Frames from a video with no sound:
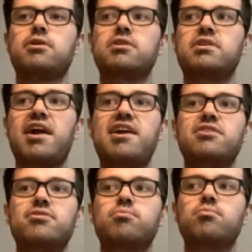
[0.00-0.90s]

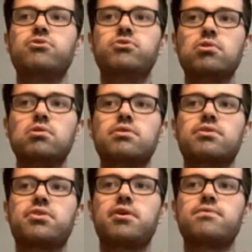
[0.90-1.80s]
getting
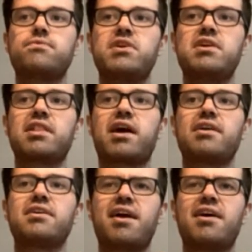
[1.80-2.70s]
results that feel like,
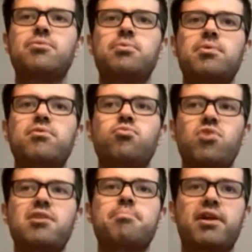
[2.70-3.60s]
we've
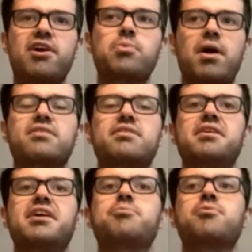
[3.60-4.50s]
really played well
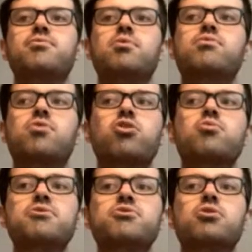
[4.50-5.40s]
today and we've got the
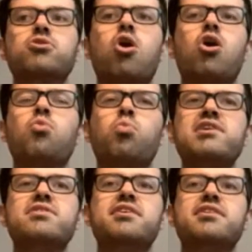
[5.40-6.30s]
result. Not a
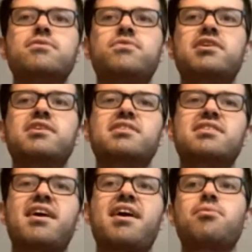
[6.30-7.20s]
win that you think,
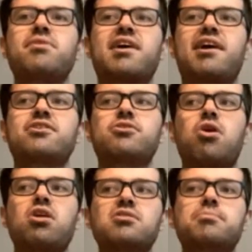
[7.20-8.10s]
we kind of
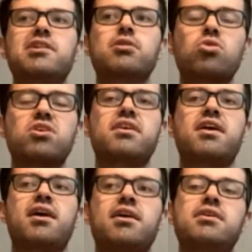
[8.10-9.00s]
got a little bit lucky
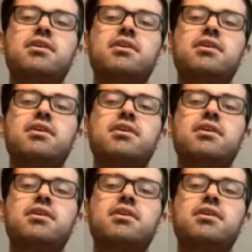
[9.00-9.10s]
there.